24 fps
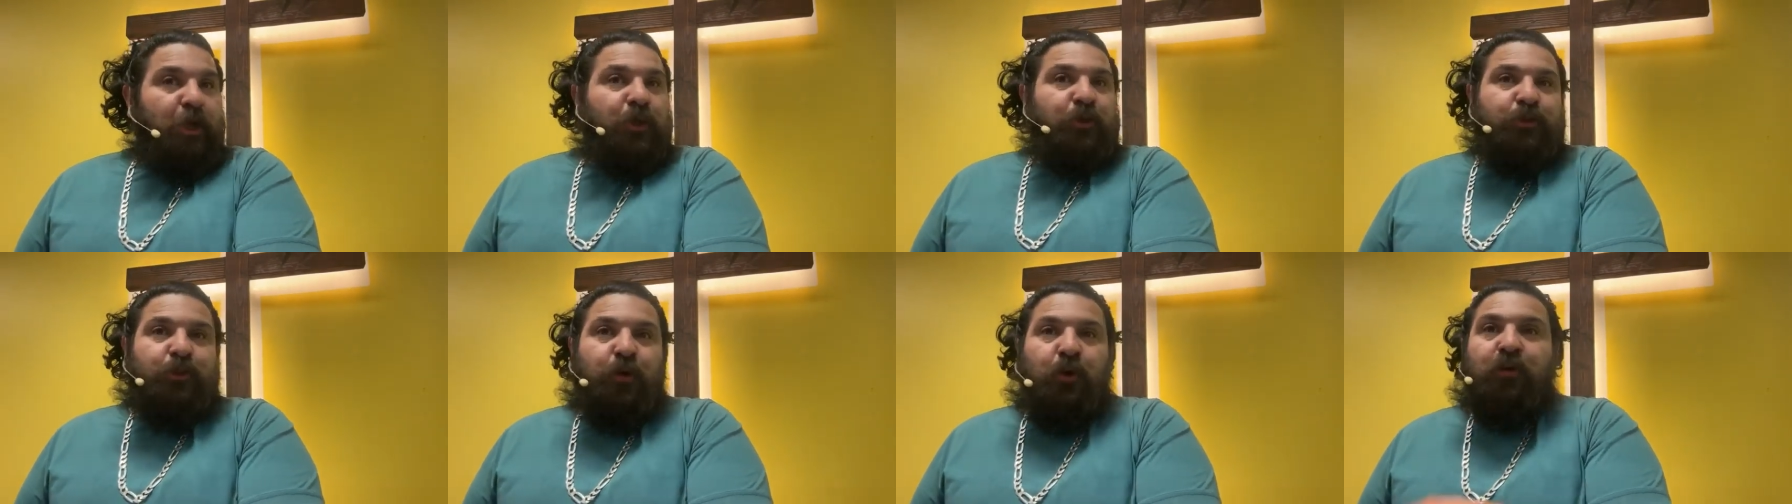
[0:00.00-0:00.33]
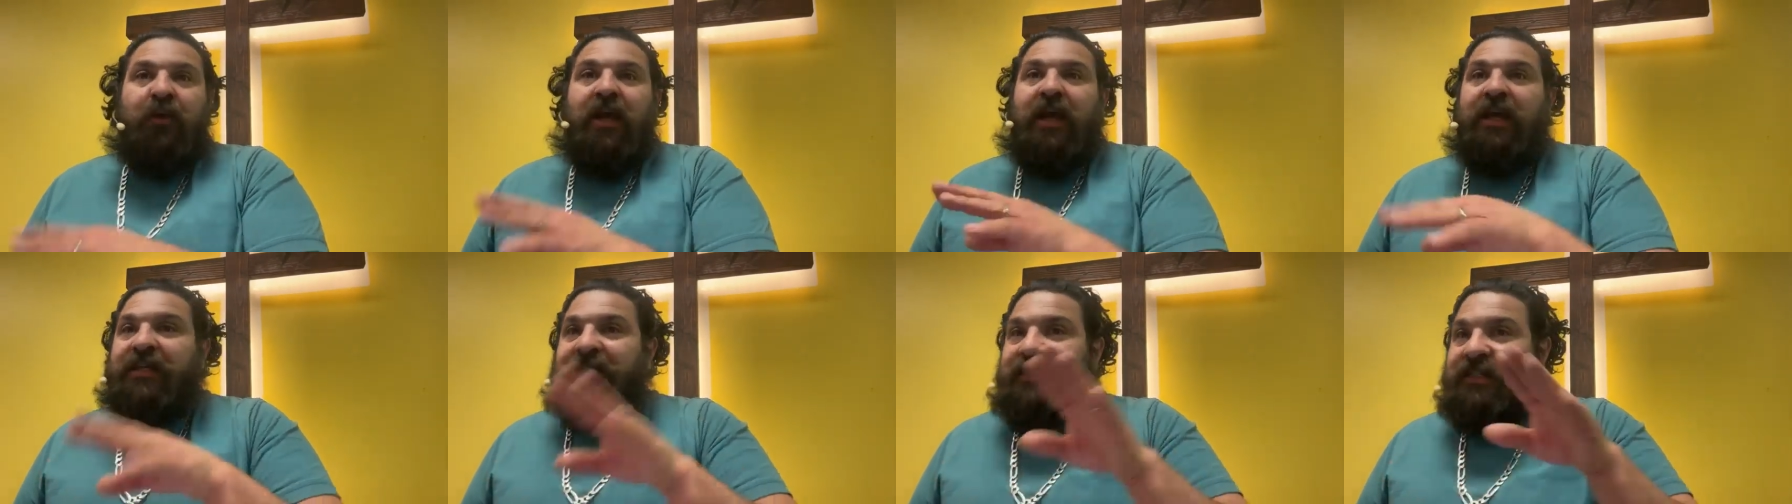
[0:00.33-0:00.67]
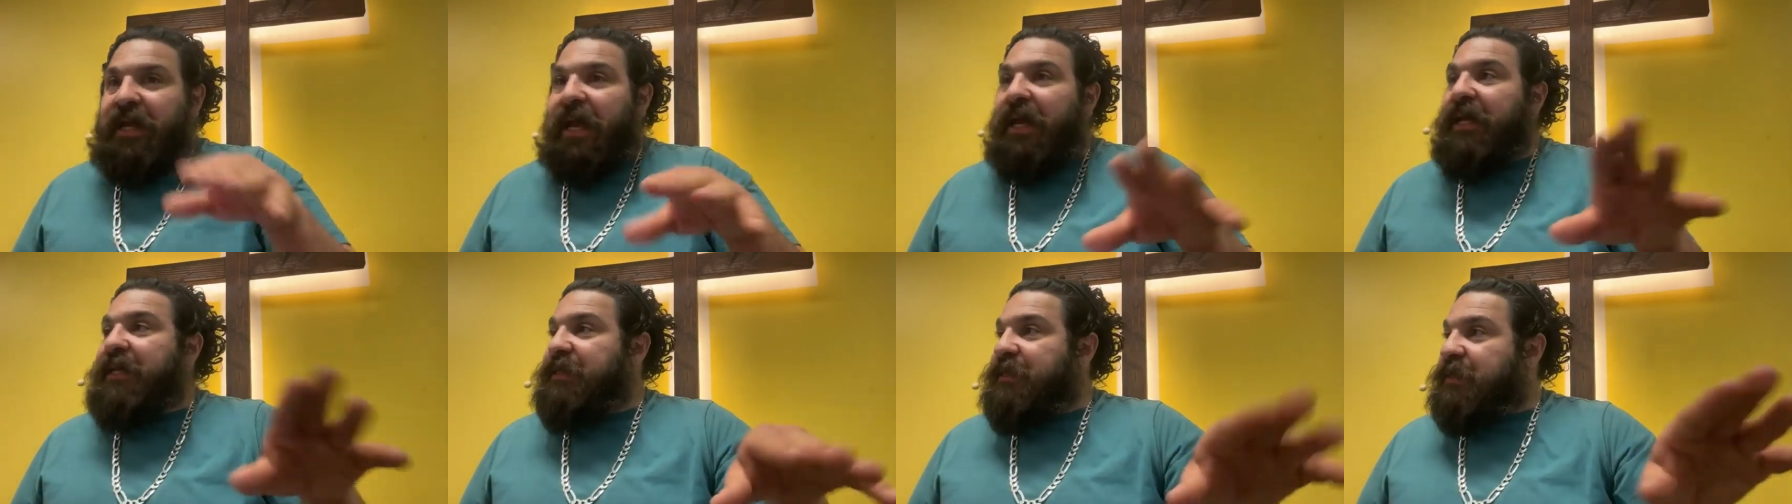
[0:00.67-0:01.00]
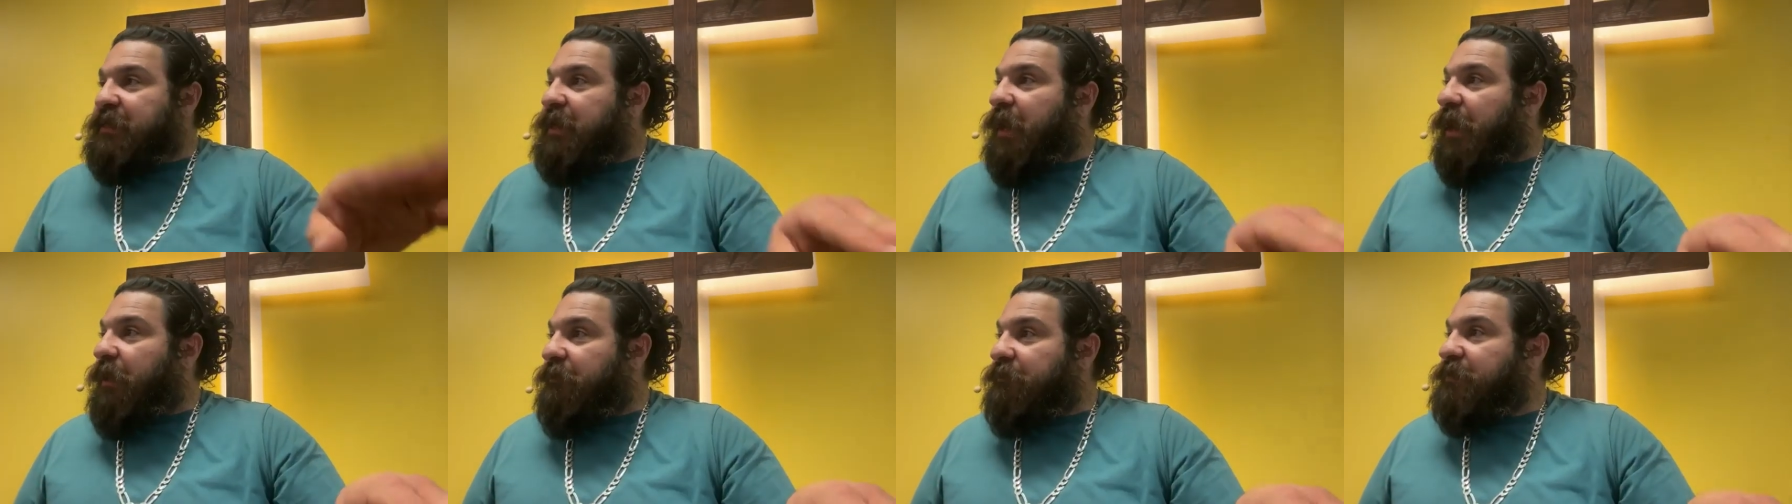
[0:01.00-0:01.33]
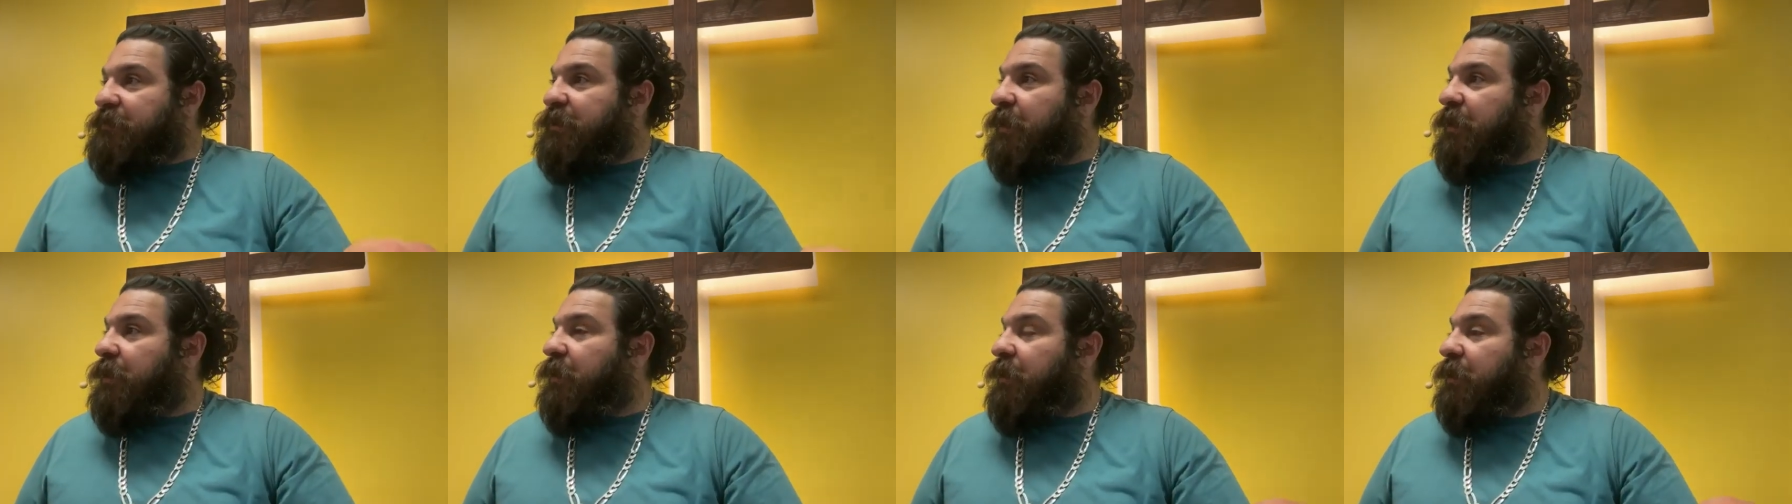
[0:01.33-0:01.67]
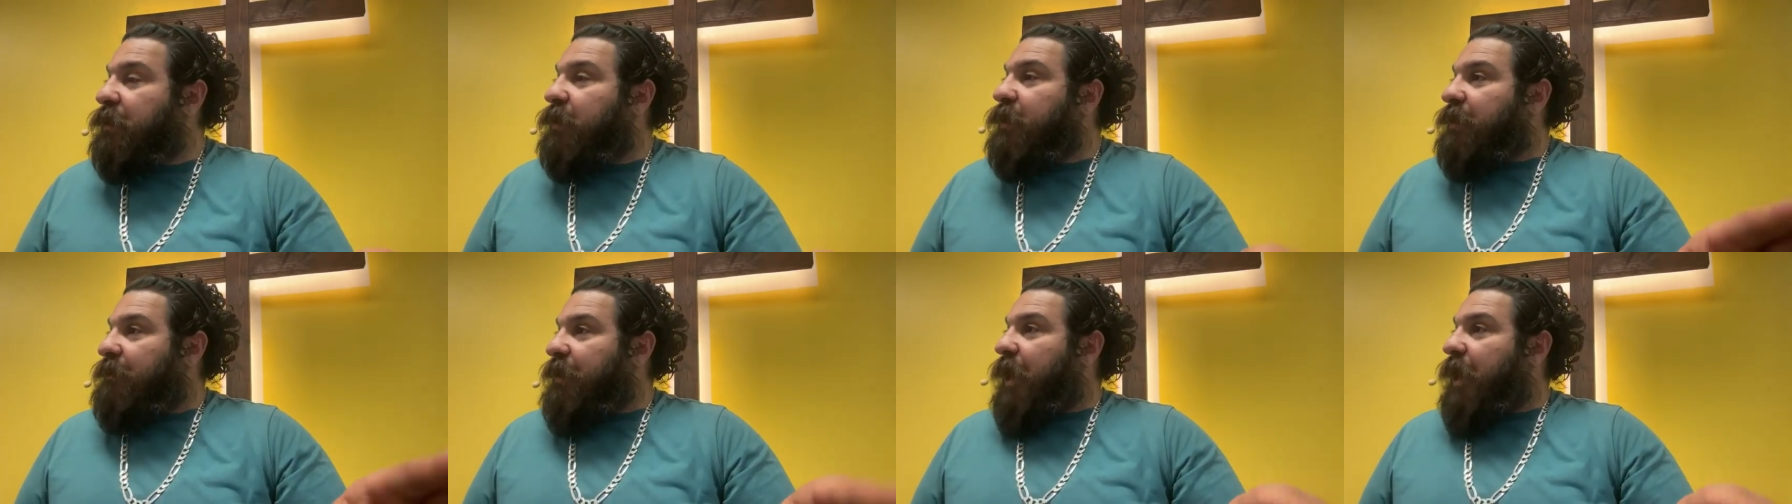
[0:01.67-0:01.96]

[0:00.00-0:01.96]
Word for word: so they say stuff to